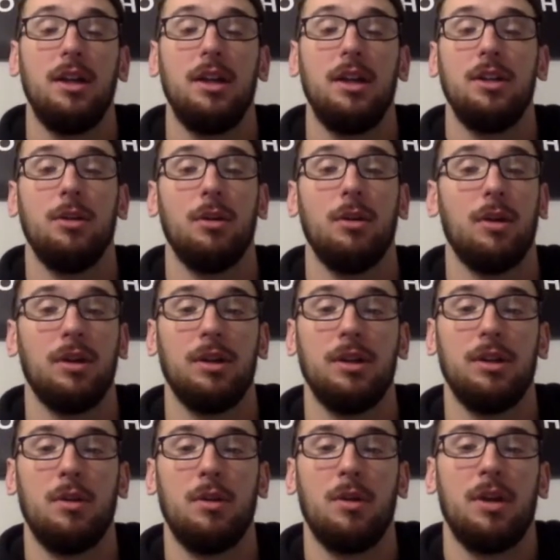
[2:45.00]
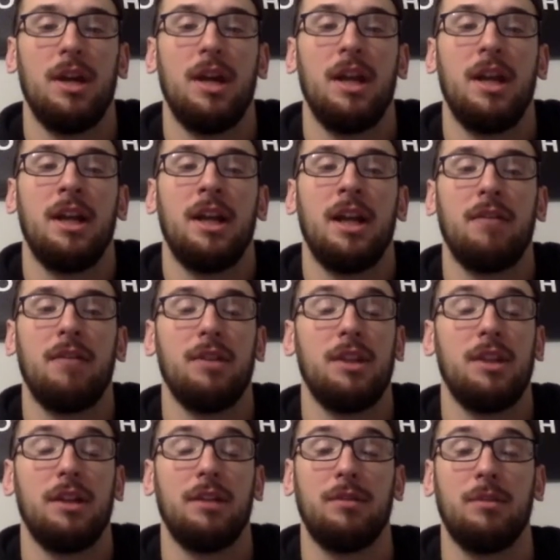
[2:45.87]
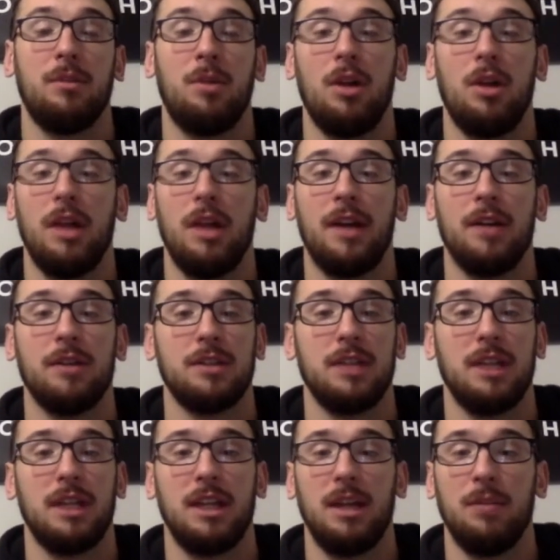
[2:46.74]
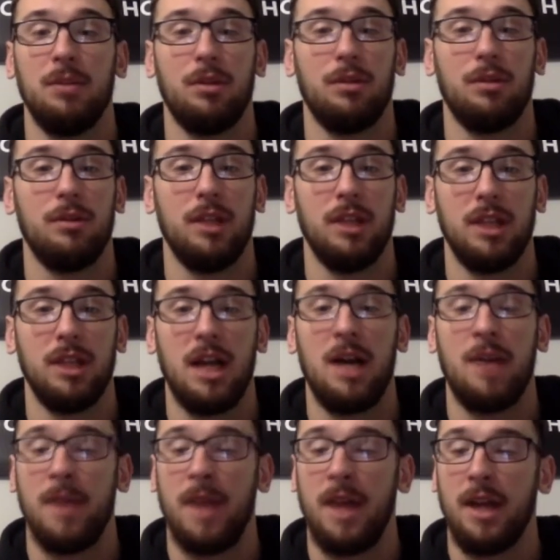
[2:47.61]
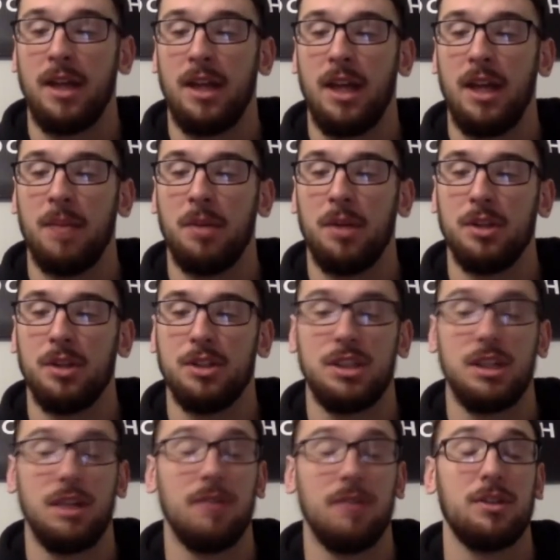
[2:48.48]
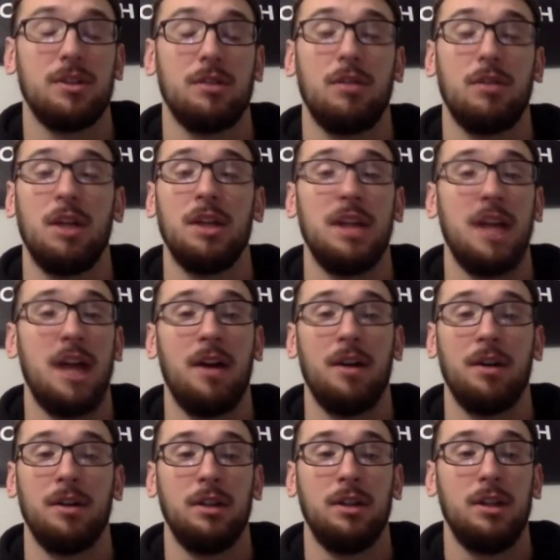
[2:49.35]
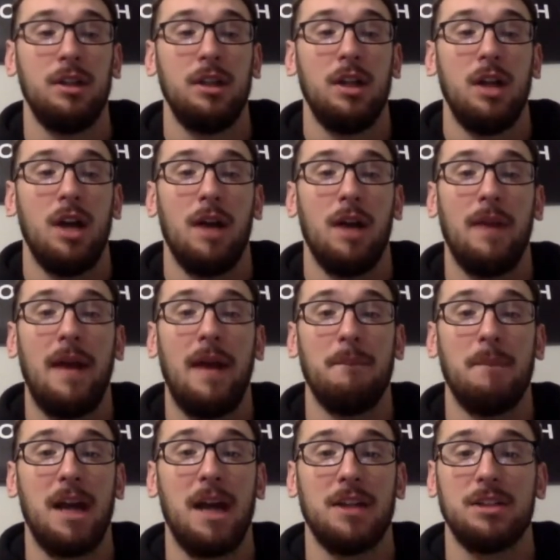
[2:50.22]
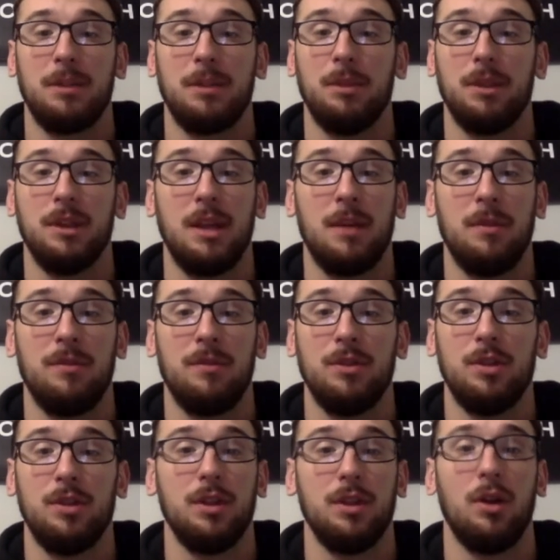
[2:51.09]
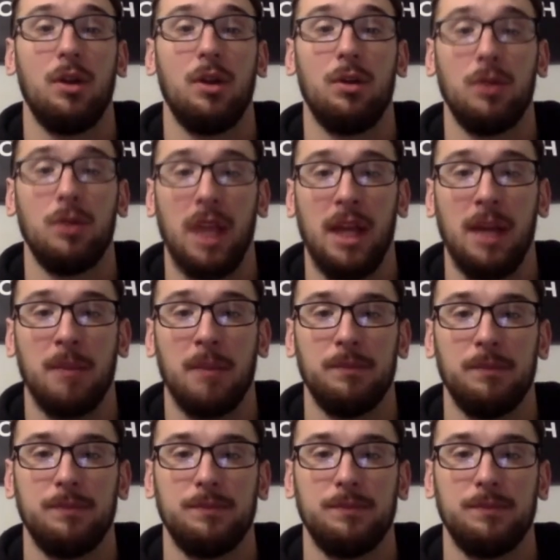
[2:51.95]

You were hitting everything from all angles that game. You were really on that game. Just give us a rundown on that matchup with them if you could in the whole game.